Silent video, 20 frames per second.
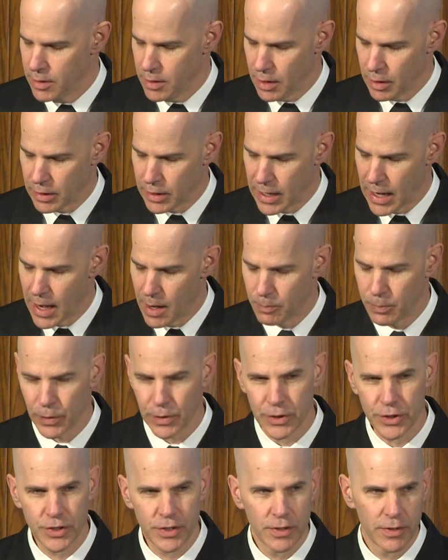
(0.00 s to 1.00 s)

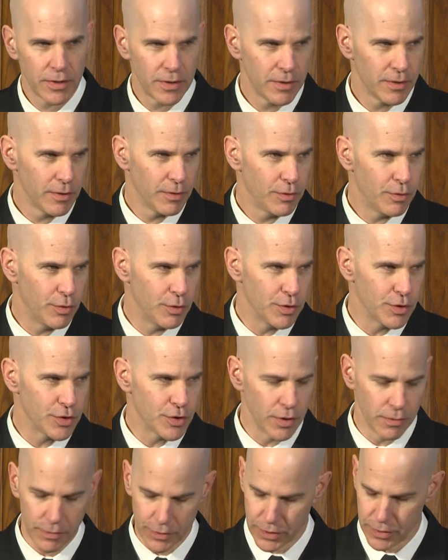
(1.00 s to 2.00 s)
accomplished through the
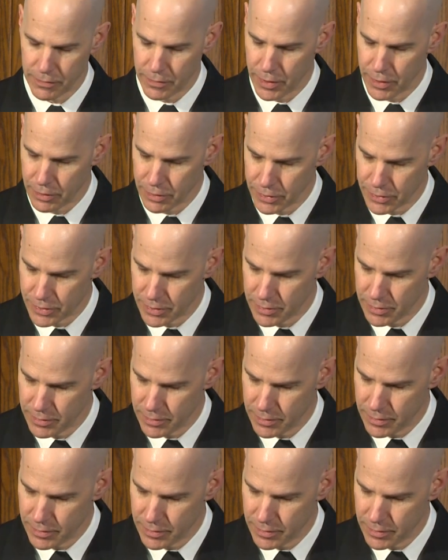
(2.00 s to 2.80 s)
service of others.